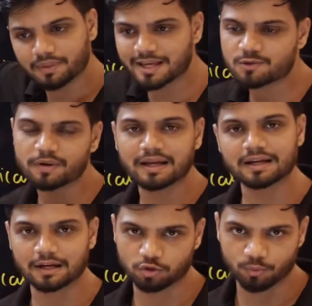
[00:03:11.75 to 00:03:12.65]
Yes, we can
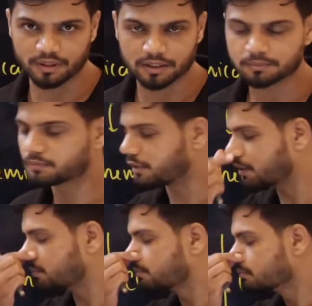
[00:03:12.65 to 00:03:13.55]
control breathing.
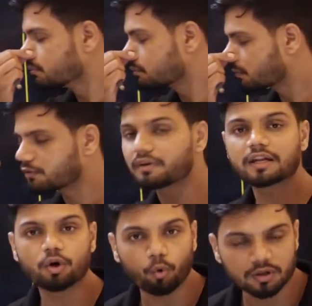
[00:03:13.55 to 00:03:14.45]
Like, we
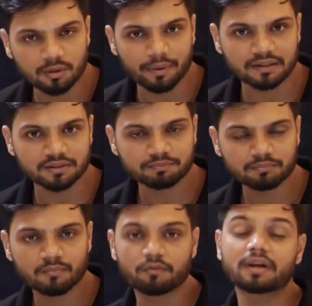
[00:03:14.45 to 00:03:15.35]
can hold the breath.
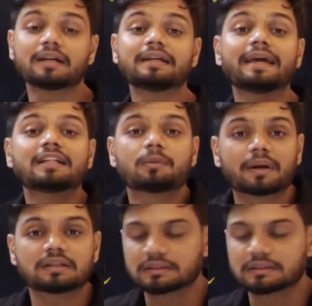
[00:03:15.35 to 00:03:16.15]
We can take in the breath.